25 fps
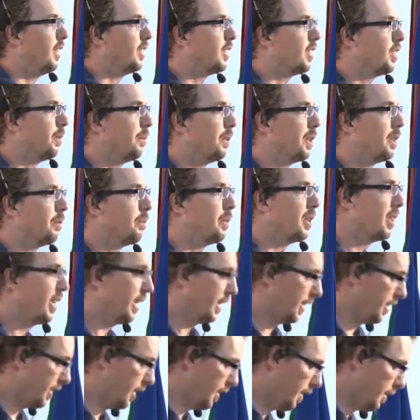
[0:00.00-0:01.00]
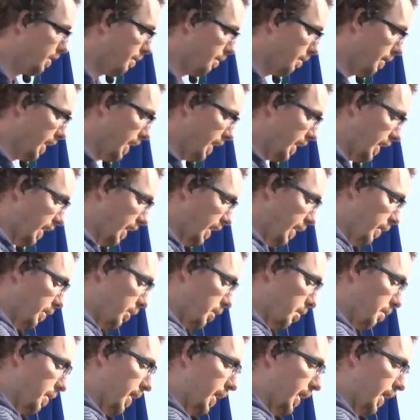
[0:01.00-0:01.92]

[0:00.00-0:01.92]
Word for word: as some of the predictions make it out